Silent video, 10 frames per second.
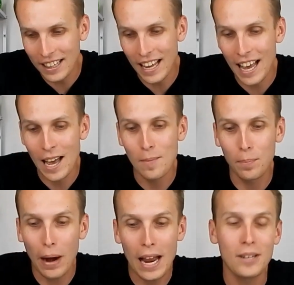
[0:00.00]
there.
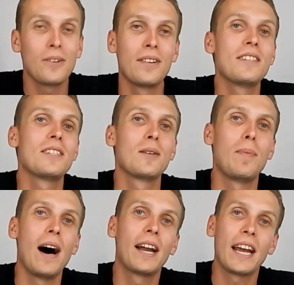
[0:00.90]
Brand new This Is A
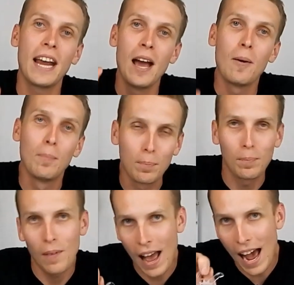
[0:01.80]
Party,
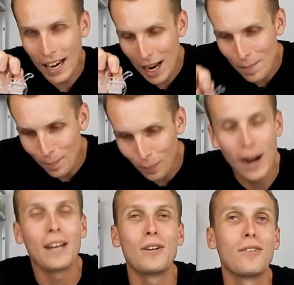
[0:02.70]
and a
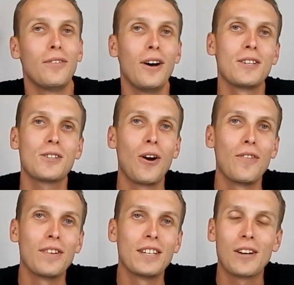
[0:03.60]
brand new first
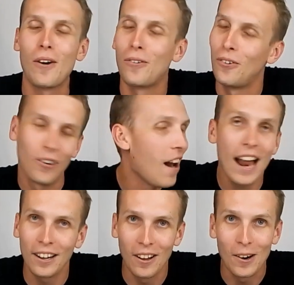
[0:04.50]
trophy to go right
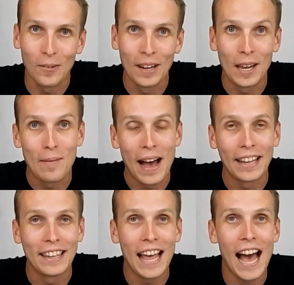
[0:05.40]
along with him.
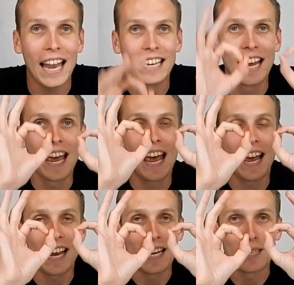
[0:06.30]
And that
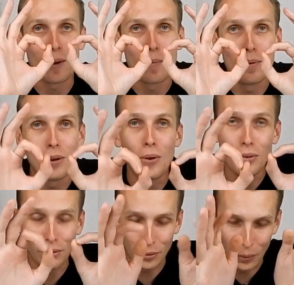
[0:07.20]
is
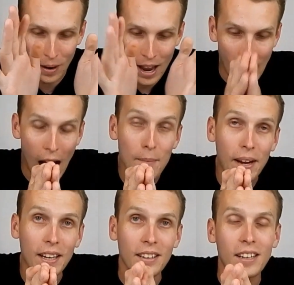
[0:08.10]
beautiful. I
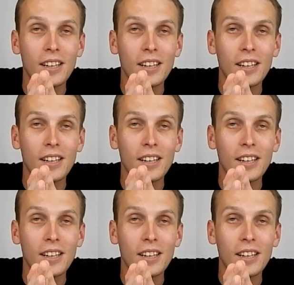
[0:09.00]
mean,